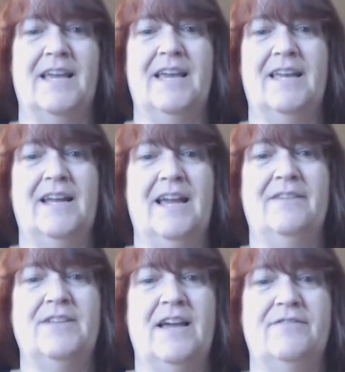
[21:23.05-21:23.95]
And I
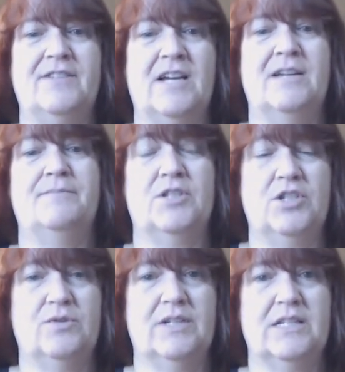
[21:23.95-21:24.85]
have to have time to
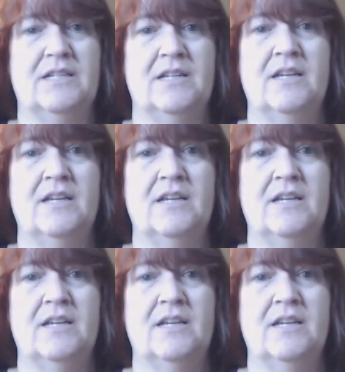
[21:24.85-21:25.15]
do it.